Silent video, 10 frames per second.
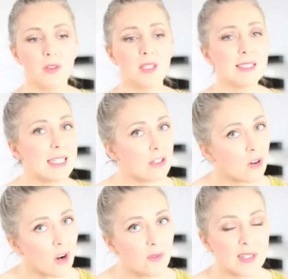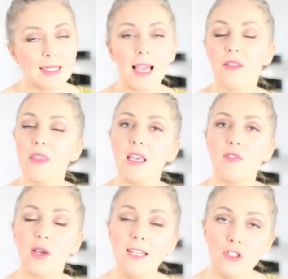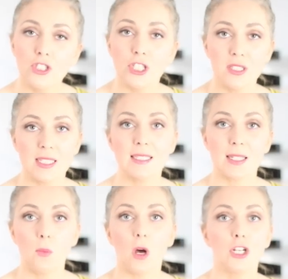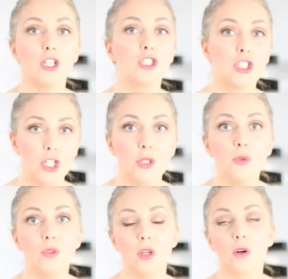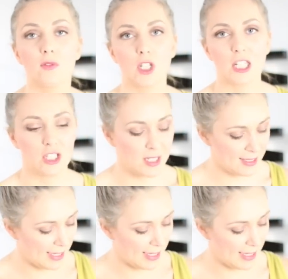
The Secret, obviously, I think if you're introducing someone to the law of attraction, The